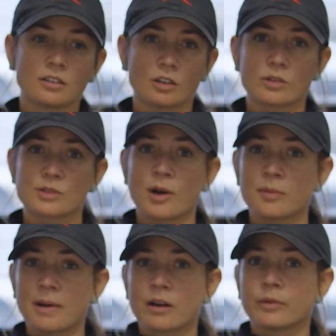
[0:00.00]
They'll respond
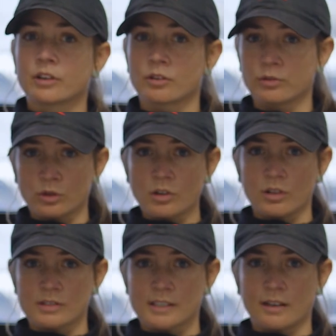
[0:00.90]
back with your full
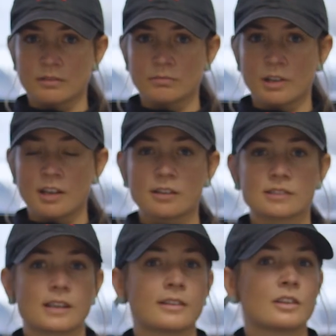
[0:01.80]
call sign
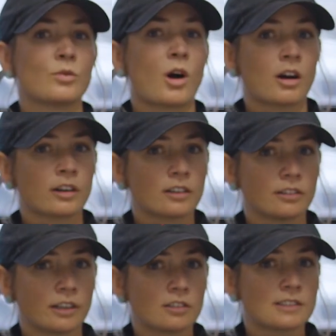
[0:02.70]
saying that you are
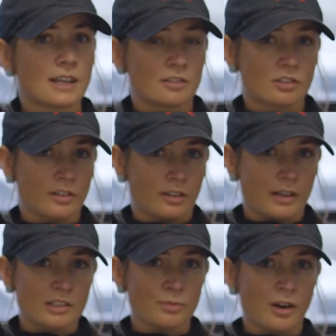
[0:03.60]
cleared to enter the
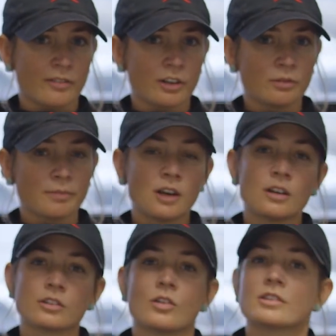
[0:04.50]
class Bravo
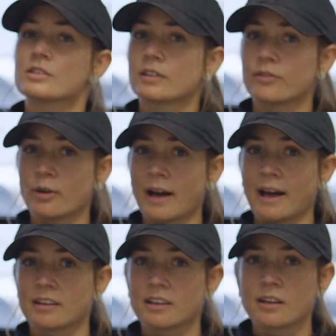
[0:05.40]
They'll also give you a
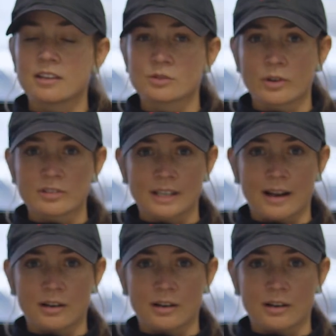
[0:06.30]
heading as well as an